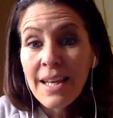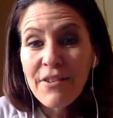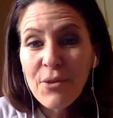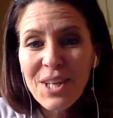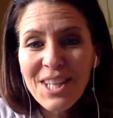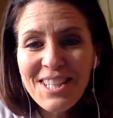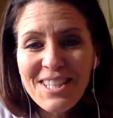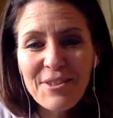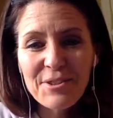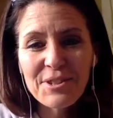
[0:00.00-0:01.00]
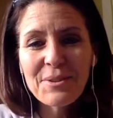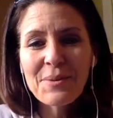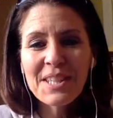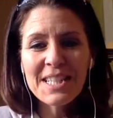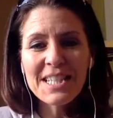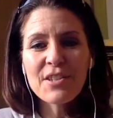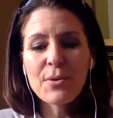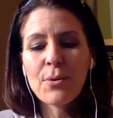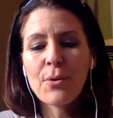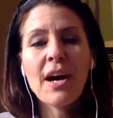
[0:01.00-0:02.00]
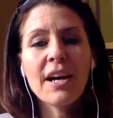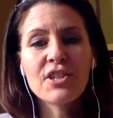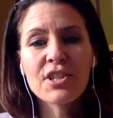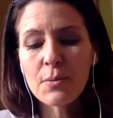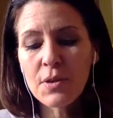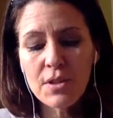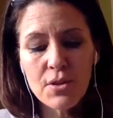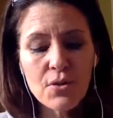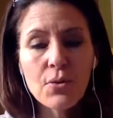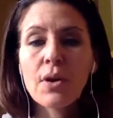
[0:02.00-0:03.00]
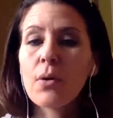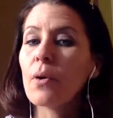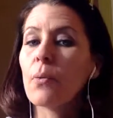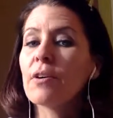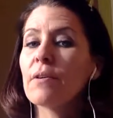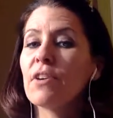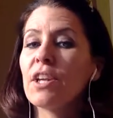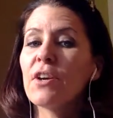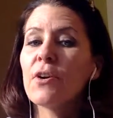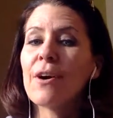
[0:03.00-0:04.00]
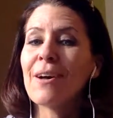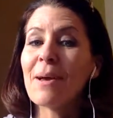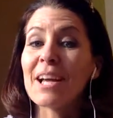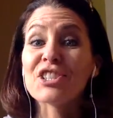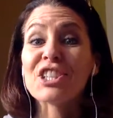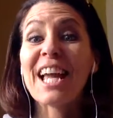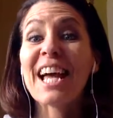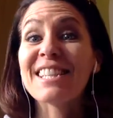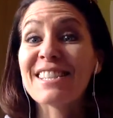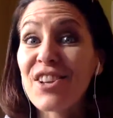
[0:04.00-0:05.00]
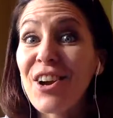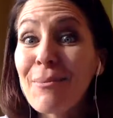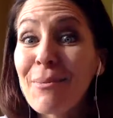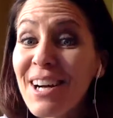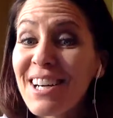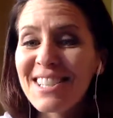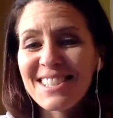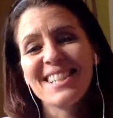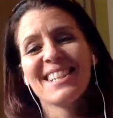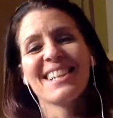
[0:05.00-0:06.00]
Hi everyone, it's Coach Louise. So I just wanted to do a quick welcome video. I'm actually at Starbucks,